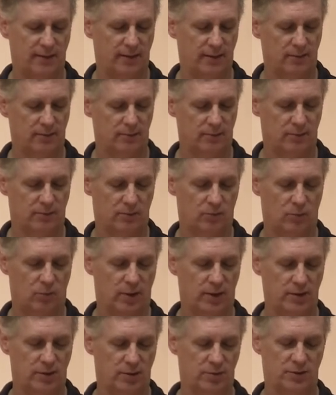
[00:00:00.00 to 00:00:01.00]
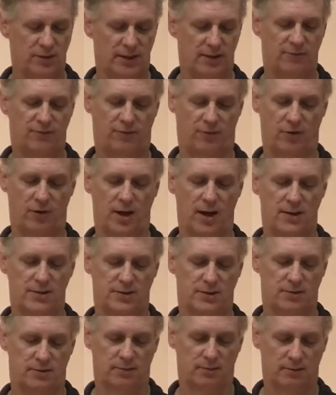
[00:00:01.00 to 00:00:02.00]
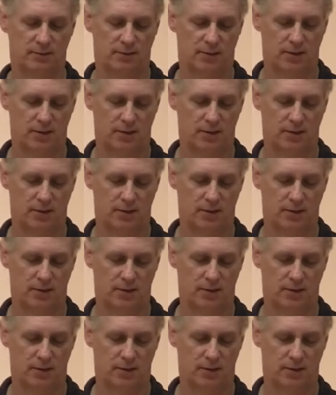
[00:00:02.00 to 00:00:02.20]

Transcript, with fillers: that what you did for us